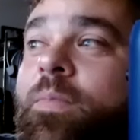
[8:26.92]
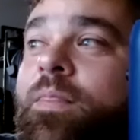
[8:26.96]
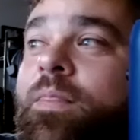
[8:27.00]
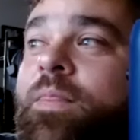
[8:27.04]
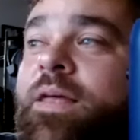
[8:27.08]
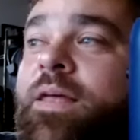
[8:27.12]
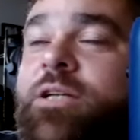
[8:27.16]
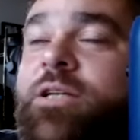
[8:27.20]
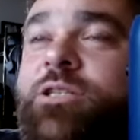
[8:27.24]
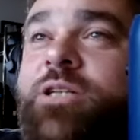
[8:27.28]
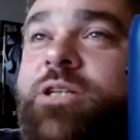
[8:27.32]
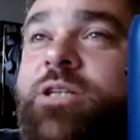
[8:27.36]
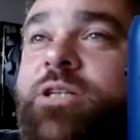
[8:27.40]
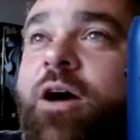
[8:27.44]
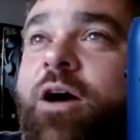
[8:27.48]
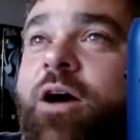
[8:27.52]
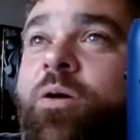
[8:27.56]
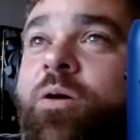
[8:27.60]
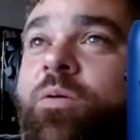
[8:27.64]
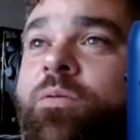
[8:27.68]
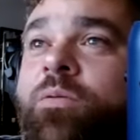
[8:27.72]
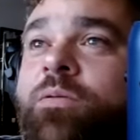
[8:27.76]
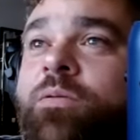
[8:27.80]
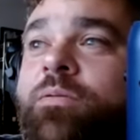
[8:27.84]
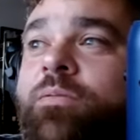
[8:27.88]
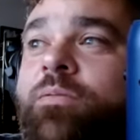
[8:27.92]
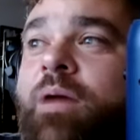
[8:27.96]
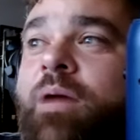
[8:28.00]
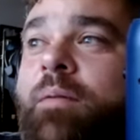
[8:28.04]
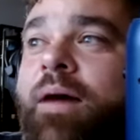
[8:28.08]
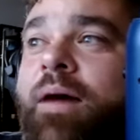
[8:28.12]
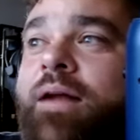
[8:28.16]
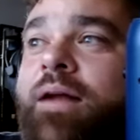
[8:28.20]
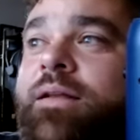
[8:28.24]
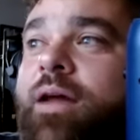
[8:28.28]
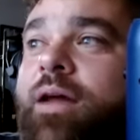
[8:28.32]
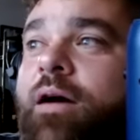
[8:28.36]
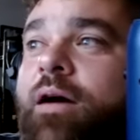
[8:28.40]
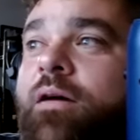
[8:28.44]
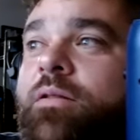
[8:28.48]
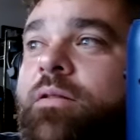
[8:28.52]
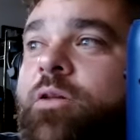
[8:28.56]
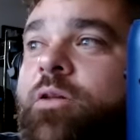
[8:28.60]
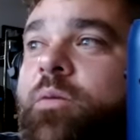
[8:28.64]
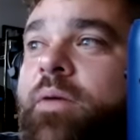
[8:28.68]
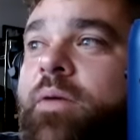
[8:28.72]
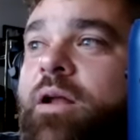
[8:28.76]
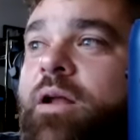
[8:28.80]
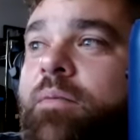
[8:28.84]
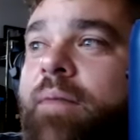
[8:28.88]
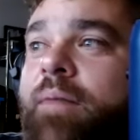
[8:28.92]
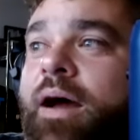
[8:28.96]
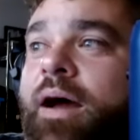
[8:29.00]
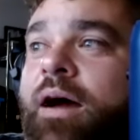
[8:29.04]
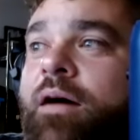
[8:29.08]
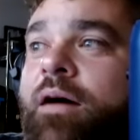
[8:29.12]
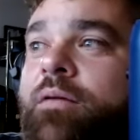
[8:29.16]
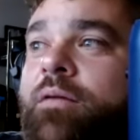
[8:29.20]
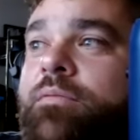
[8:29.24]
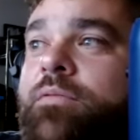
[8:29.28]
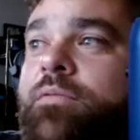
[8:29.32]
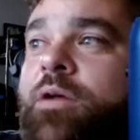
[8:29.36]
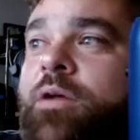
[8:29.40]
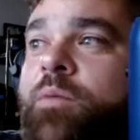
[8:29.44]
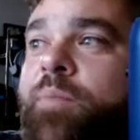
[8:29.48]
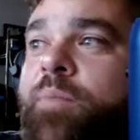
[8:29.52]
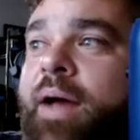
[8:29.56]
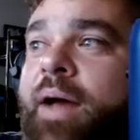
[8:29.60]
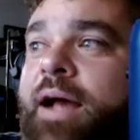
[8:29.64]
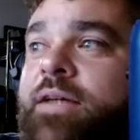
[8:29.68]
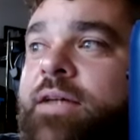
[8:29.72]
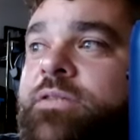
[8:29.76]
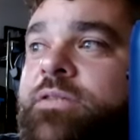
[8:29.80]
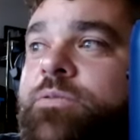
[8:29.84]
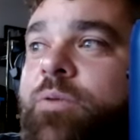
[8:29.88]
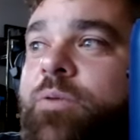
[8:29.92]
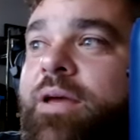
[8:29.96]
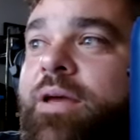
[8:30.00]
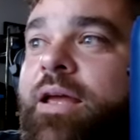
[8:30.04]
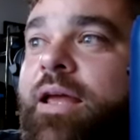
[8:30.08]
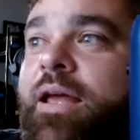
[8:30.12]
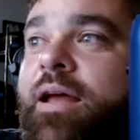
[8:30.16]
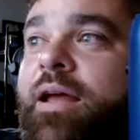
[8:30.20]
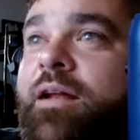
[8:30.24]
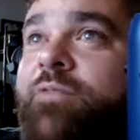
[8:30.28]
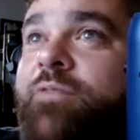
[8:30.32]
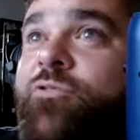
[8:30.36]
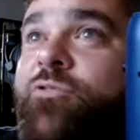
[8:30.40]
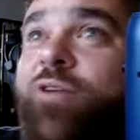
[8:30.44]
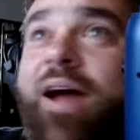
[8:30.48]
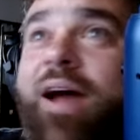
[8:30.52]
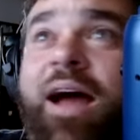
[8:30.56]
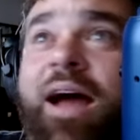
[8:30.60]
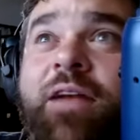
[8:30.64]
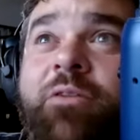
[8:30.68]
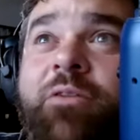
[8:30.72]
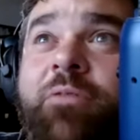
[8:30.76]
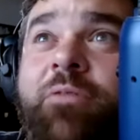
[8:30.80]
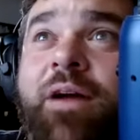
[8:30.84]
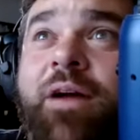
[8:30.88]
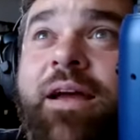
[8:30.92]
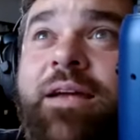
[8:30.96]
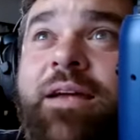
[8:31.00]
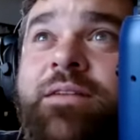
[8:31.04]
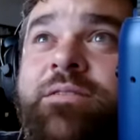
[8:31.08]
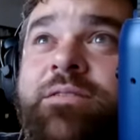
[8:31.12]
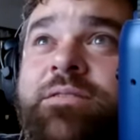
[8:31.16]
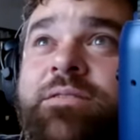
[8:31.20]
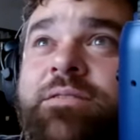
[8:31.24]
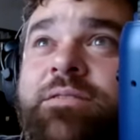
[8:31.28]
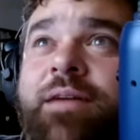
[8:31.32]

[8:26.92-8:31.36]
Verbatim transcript: this show, we might talk a little bit about our past weekend of trying to race